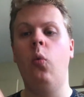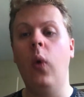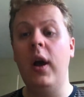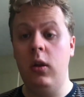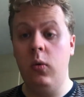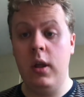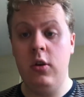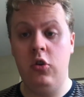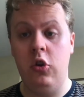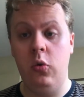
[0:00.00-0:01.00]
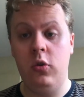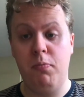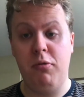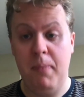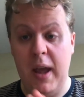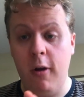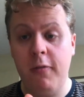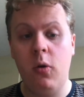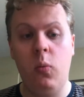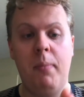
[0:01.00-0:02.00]
what you can do to prepare
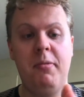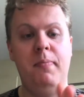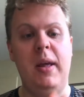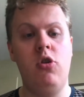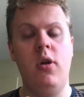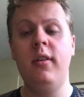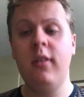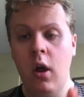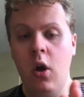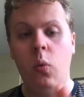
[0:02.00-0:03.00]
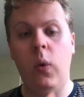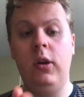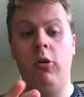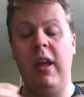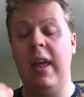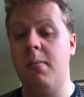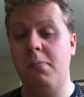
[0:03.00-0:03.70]
for whip speeches when you're in